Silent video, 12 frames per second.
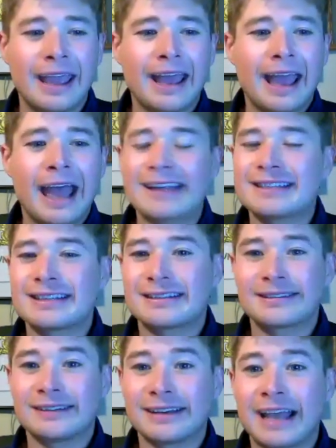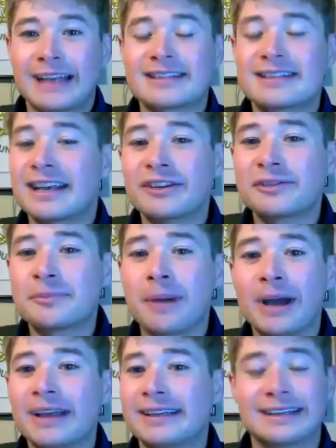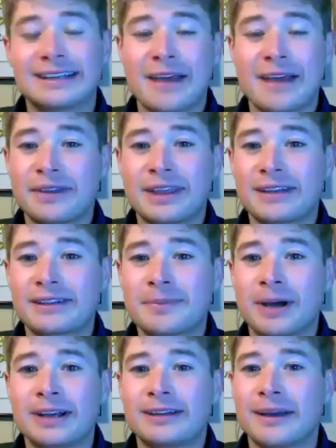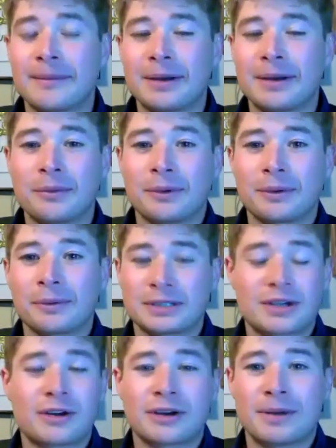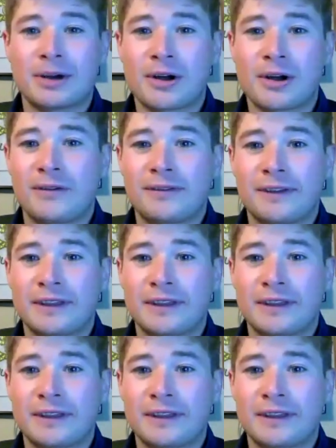has sales spiked? Has everything spiked? I mean, we're talking about golf on the